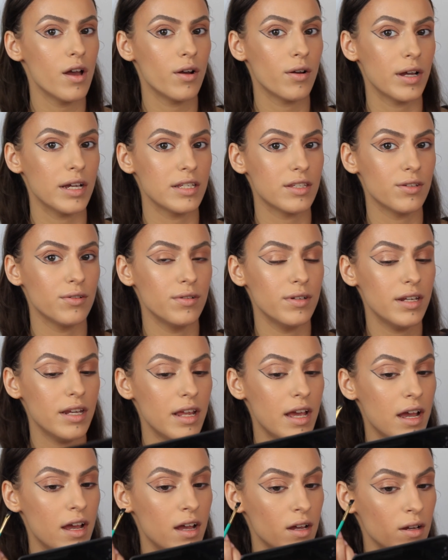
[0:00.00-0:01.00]
Okay, so
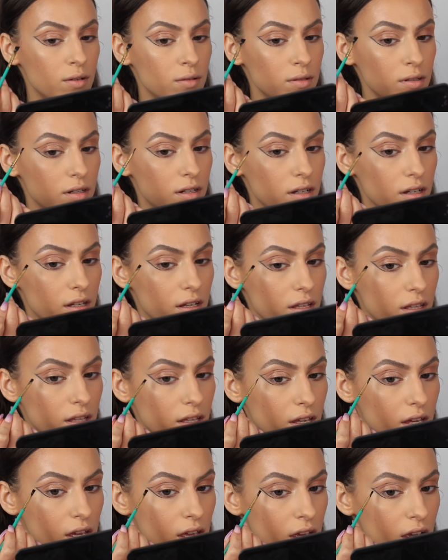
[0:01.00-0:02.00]
now
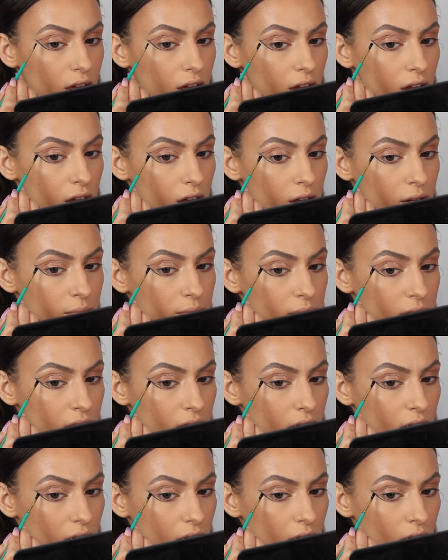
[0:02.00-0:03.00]
it comes
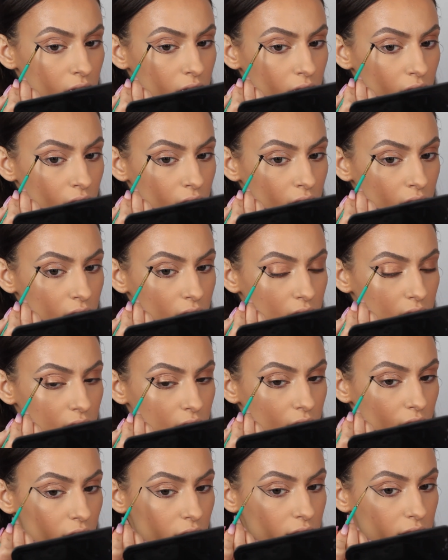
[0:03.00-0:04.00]
in
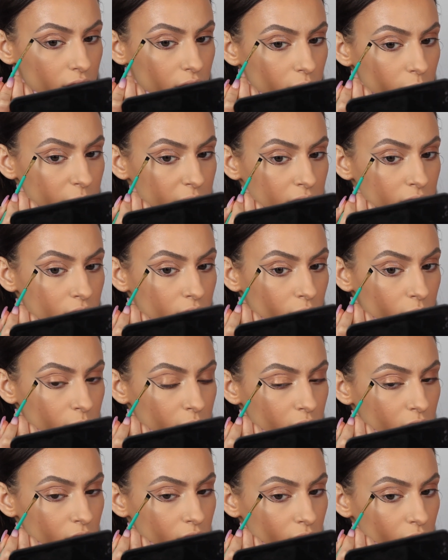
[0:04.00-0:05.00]
here a little bit, so I'm
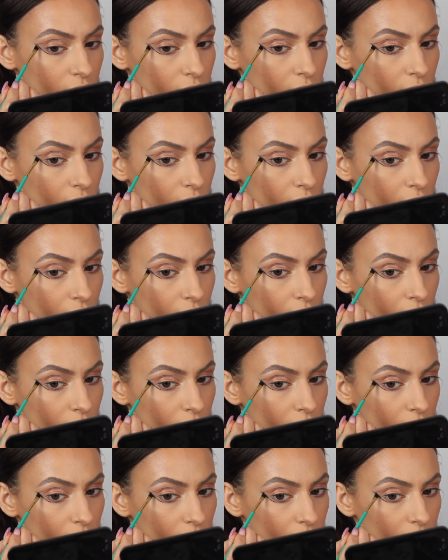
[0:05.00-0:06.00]
going to start
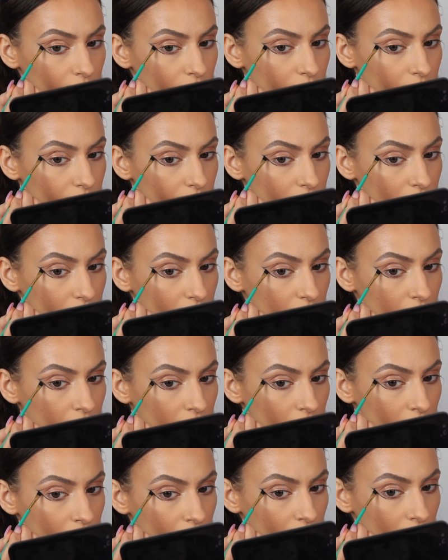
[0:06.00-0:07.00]
filling it
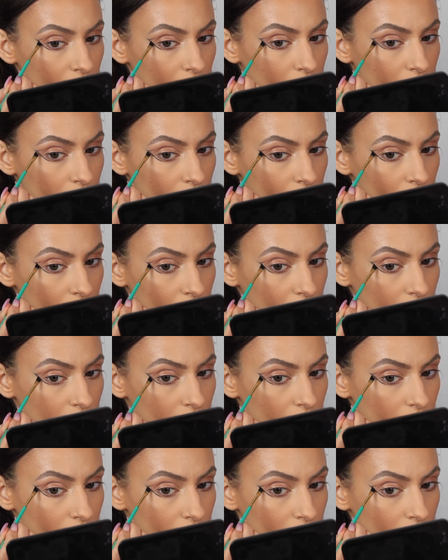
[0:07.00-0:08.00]
in
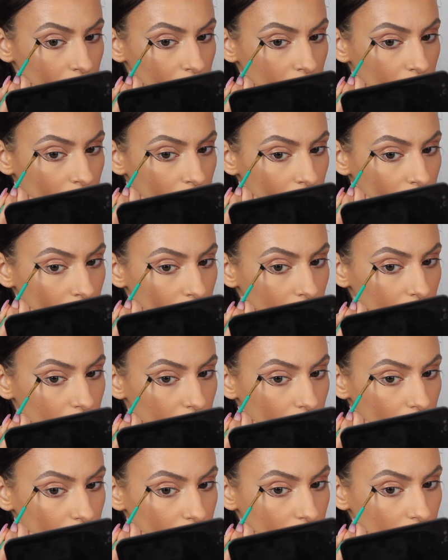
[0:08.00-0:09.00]

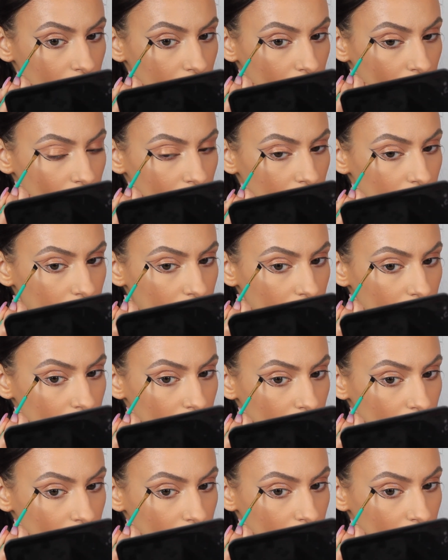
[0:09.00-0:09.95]
on the end.